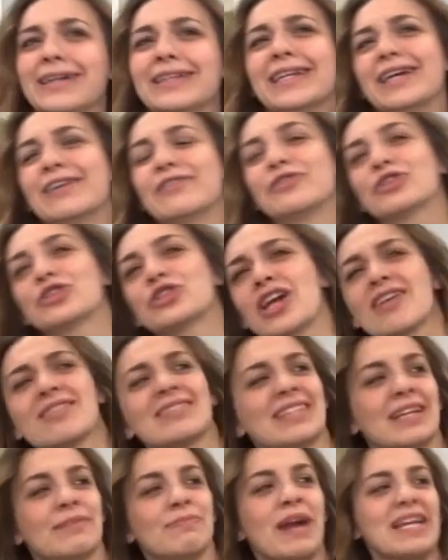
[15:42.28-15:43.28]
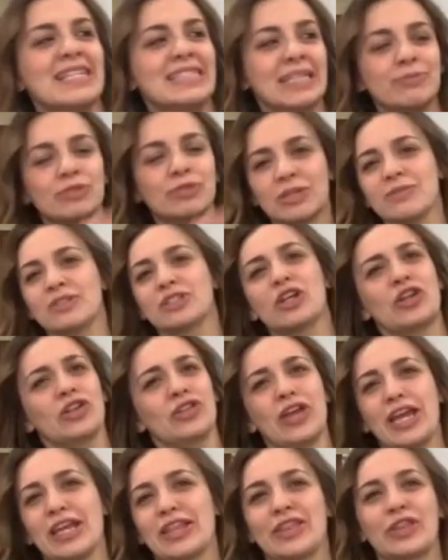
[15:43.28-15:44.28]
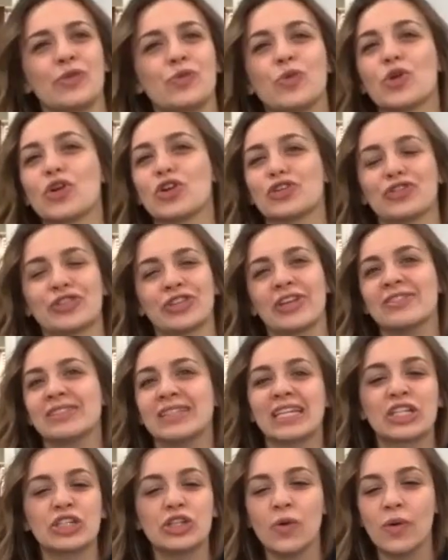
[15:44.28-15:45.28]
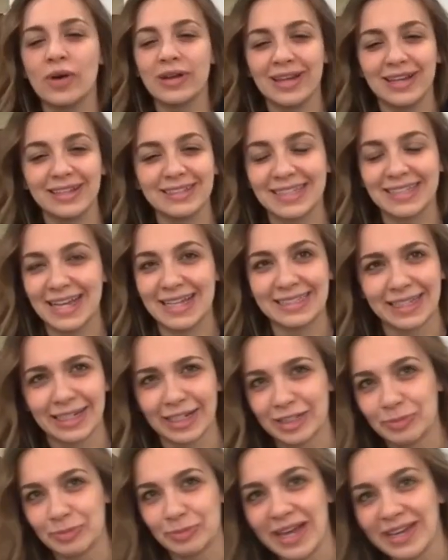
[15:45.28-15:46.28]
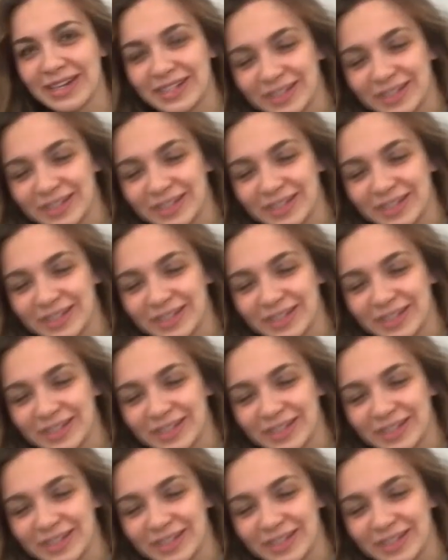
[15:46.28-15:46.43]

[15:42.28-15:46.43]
yeah, for sure. I was like, my symptoms are like the worst. I was like, no one else has it as bad